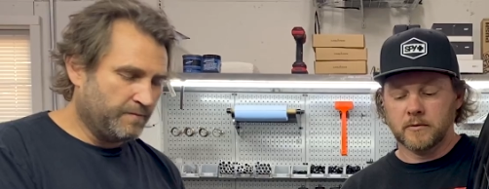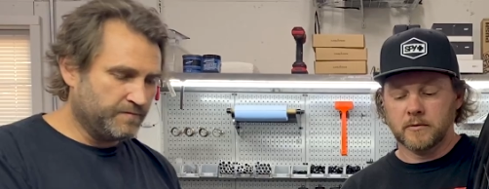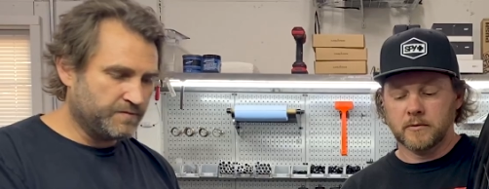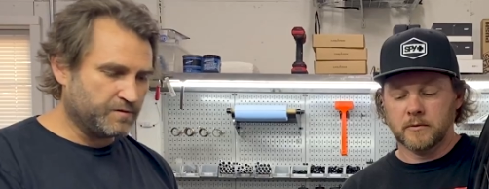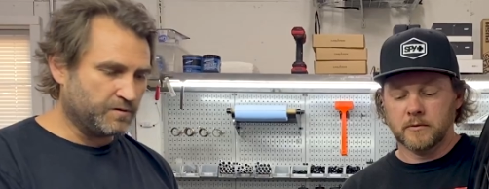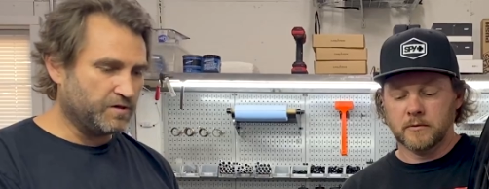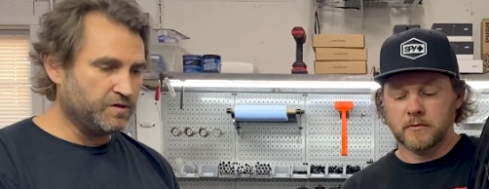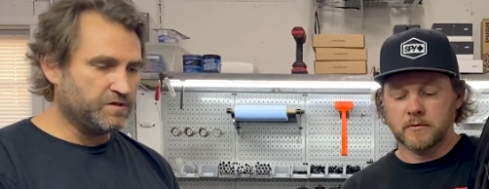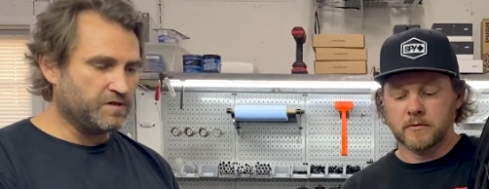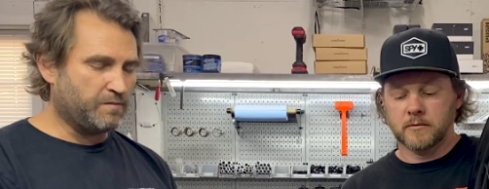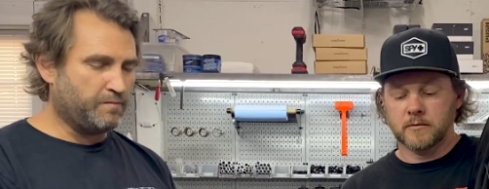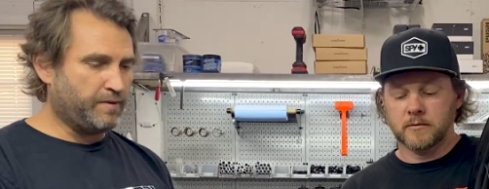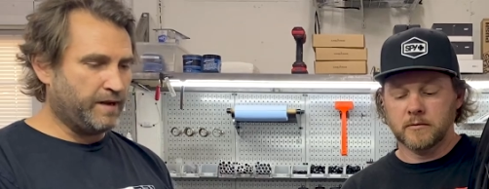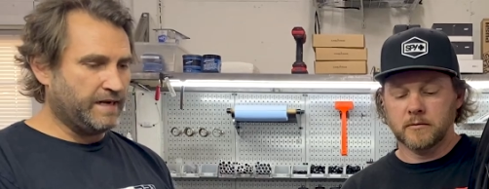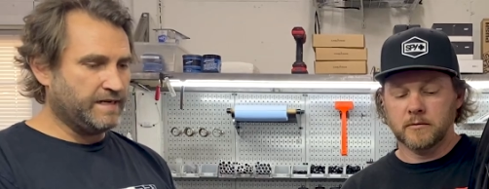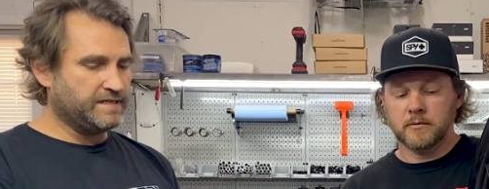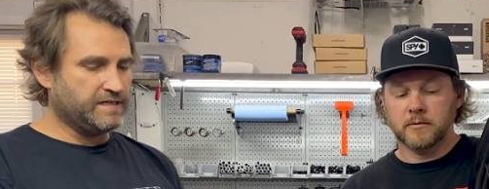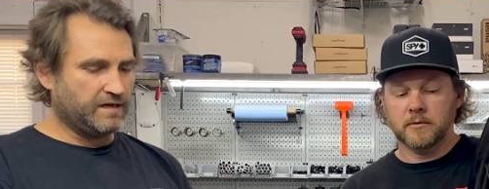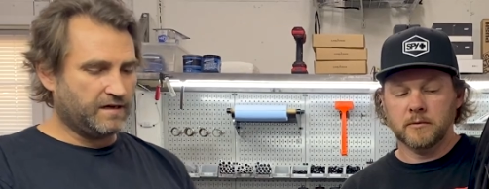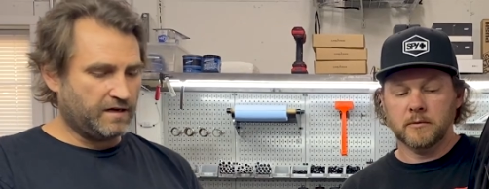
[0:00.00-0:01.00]
Speaker 1: So we use a
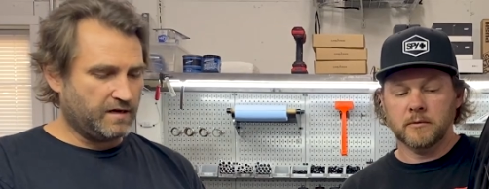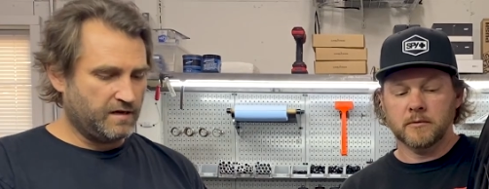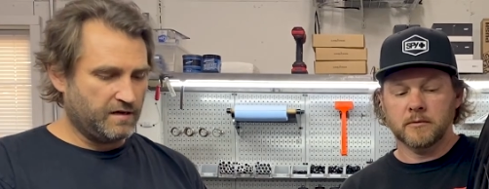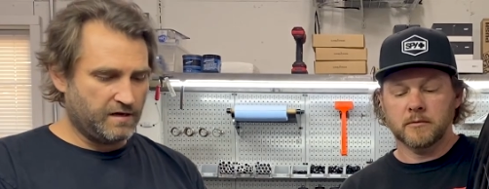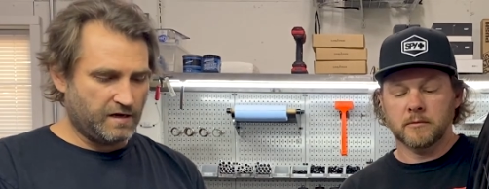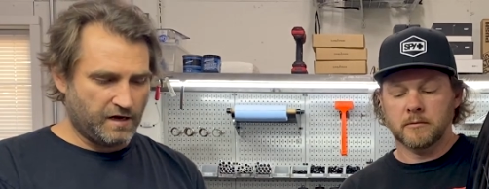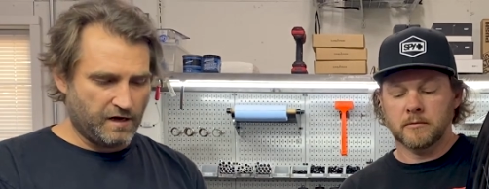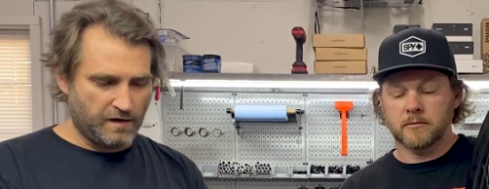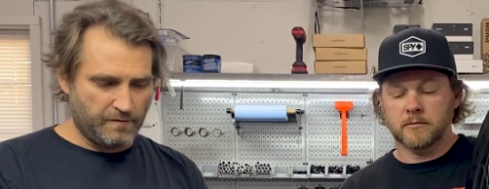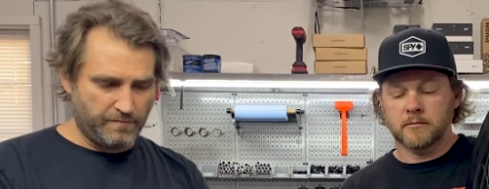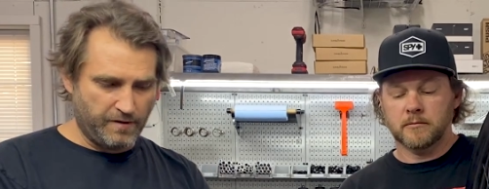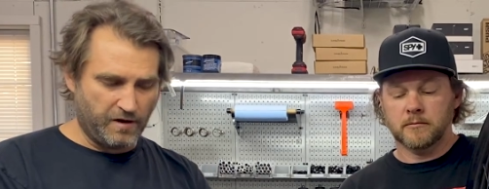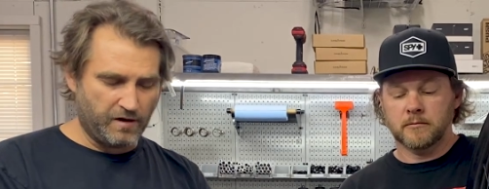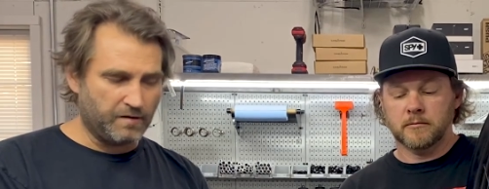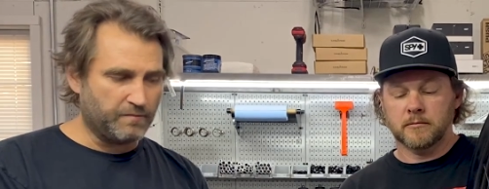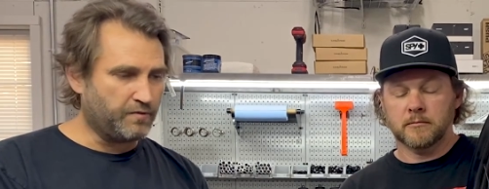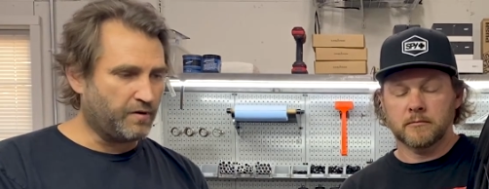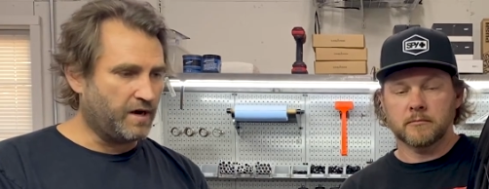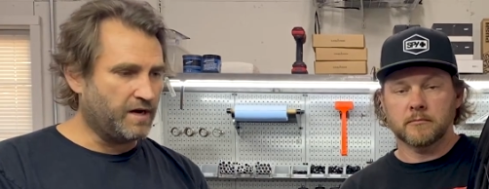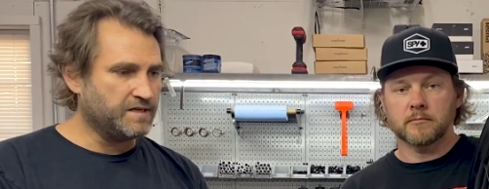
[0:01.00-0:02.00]
basic
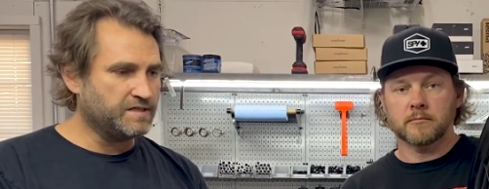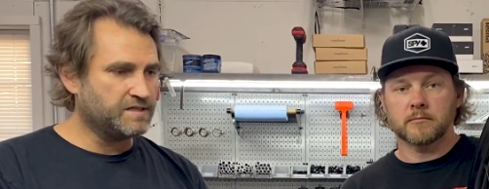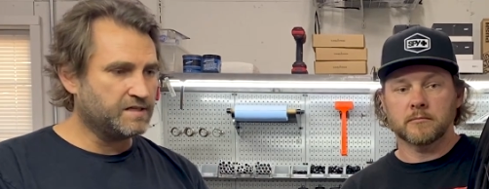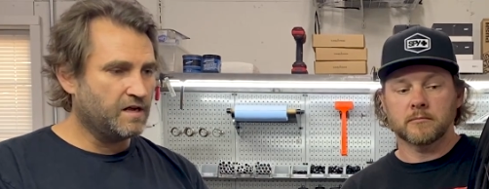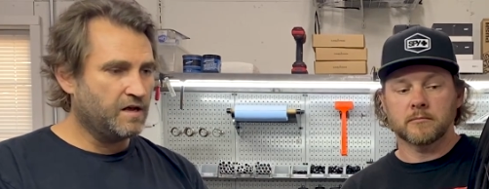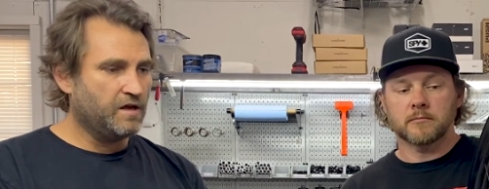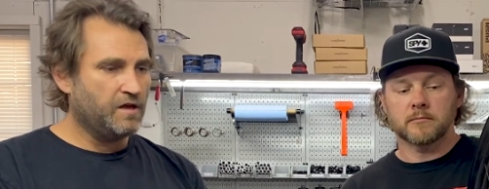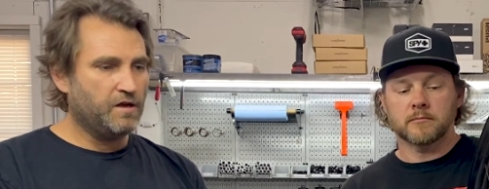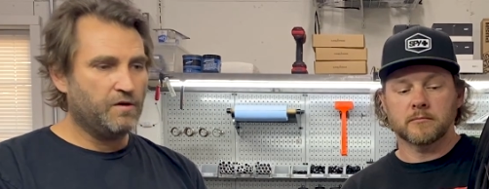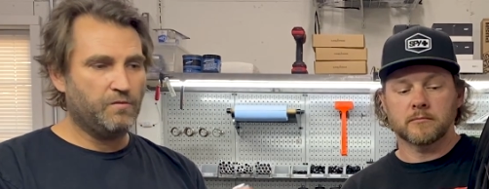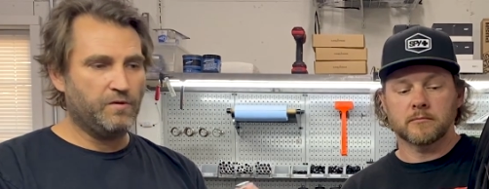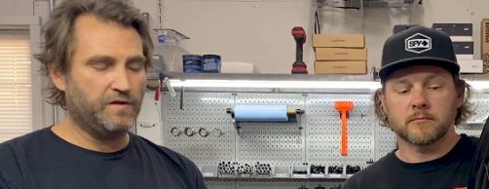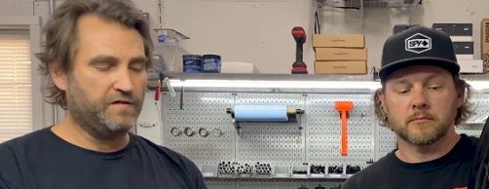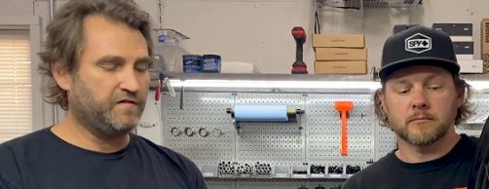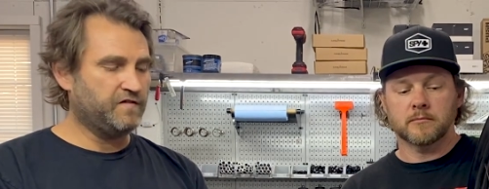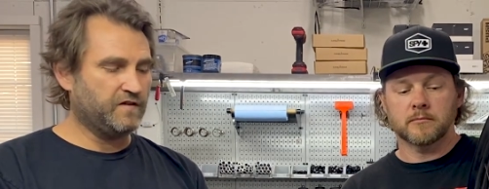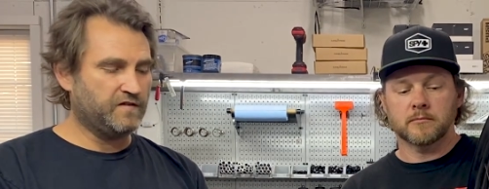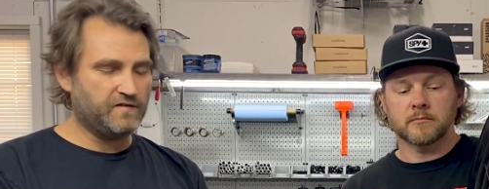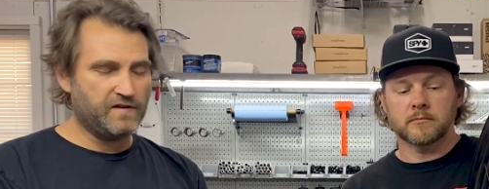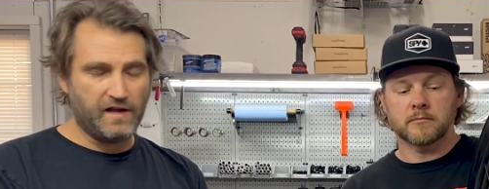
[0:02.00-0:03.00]
bearing press with
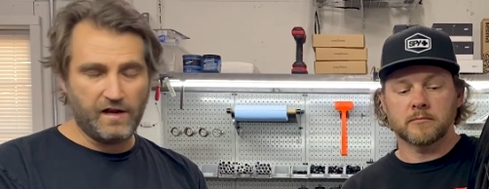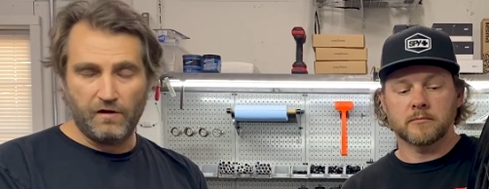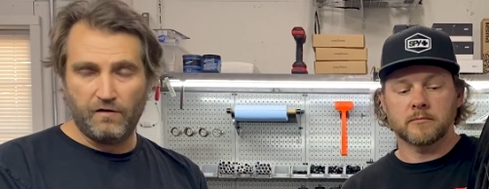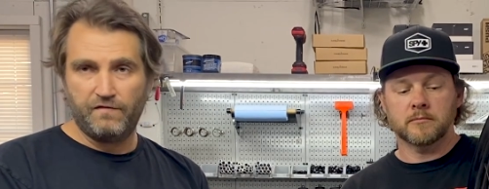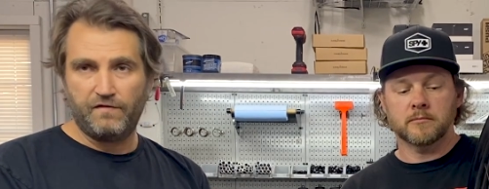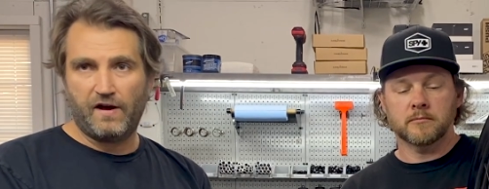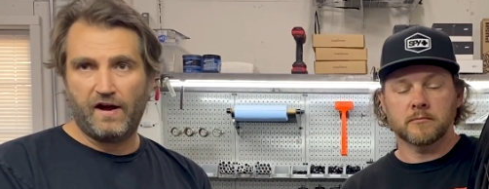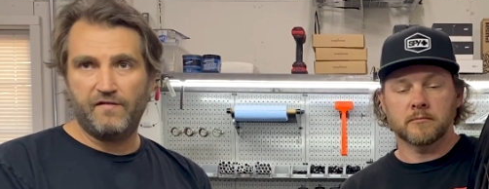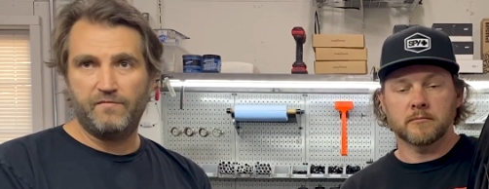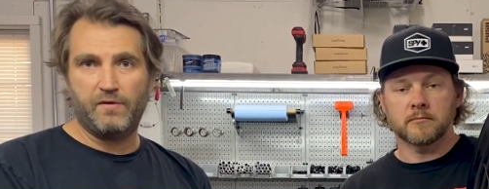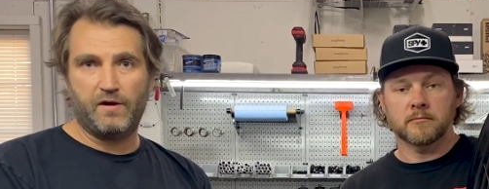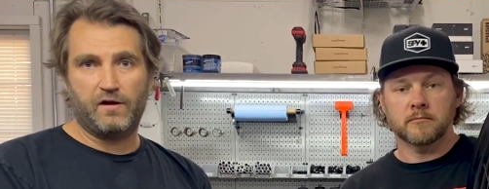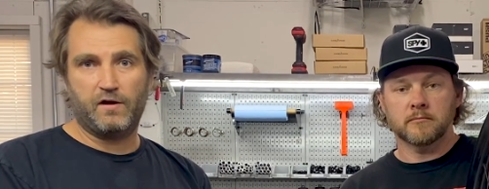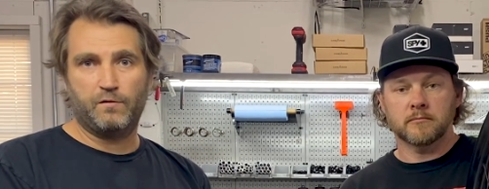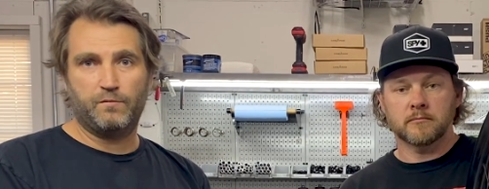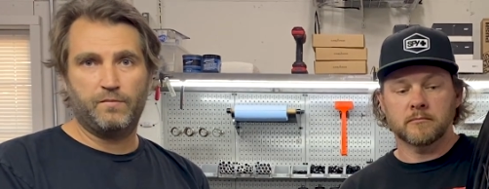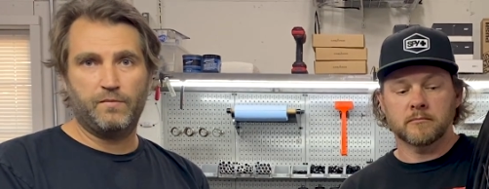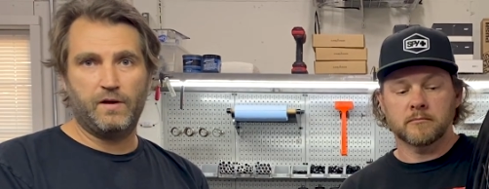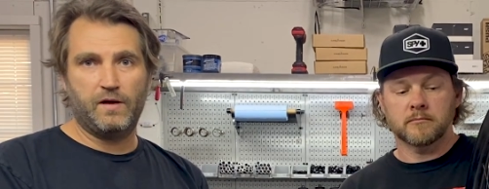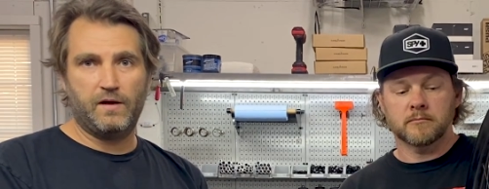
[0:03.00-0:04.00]
6805
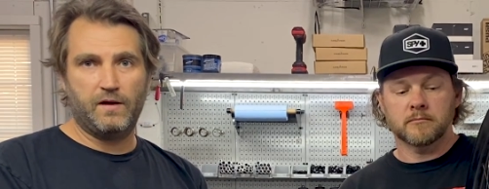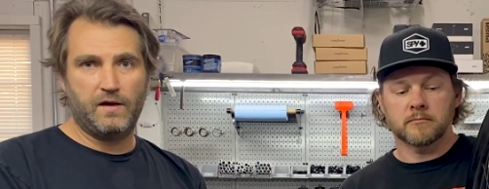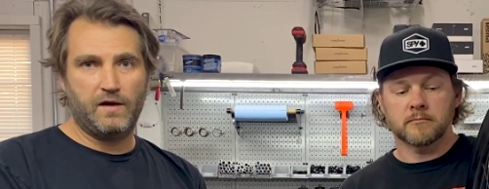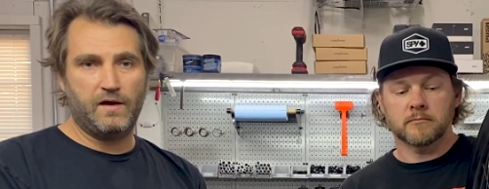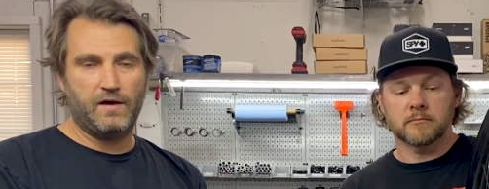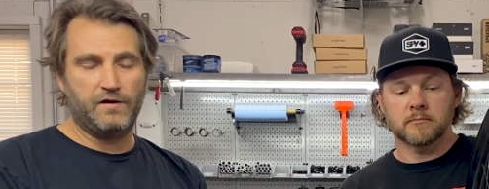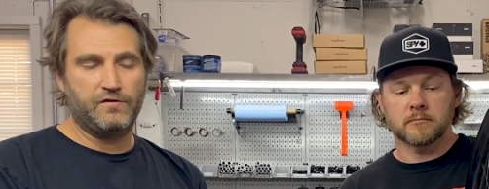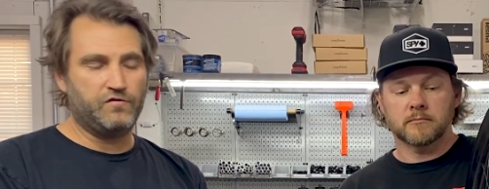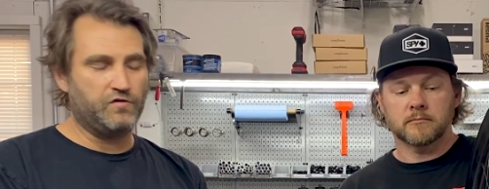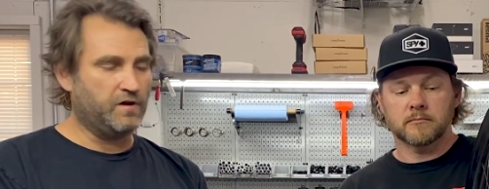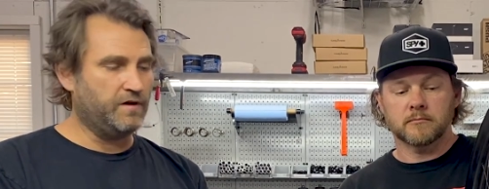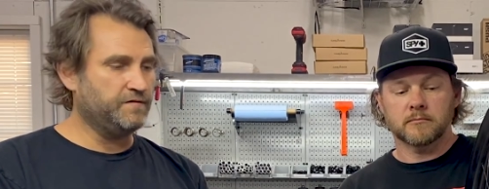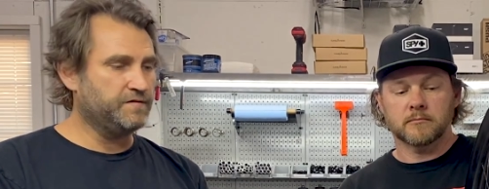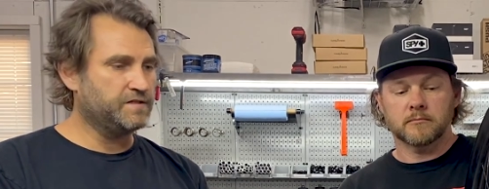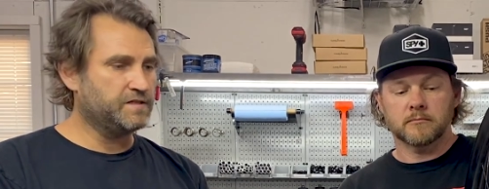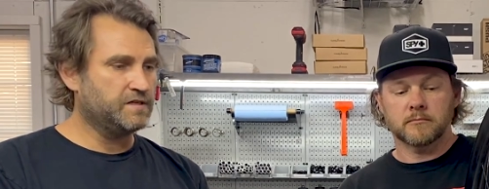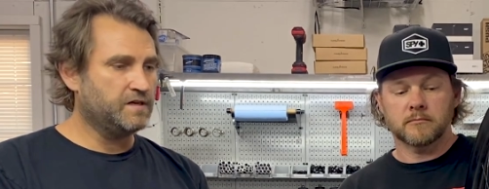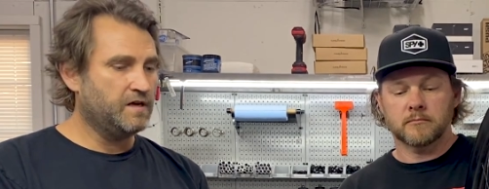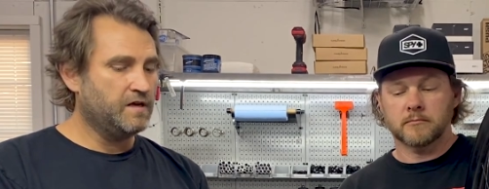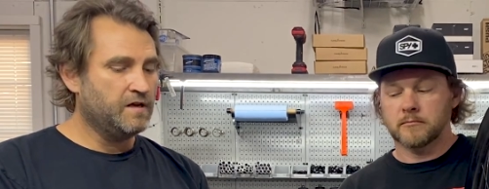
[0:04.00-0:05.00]
bearing
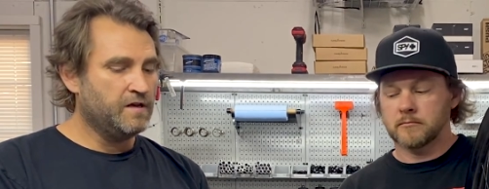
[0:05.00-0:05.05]
drifts.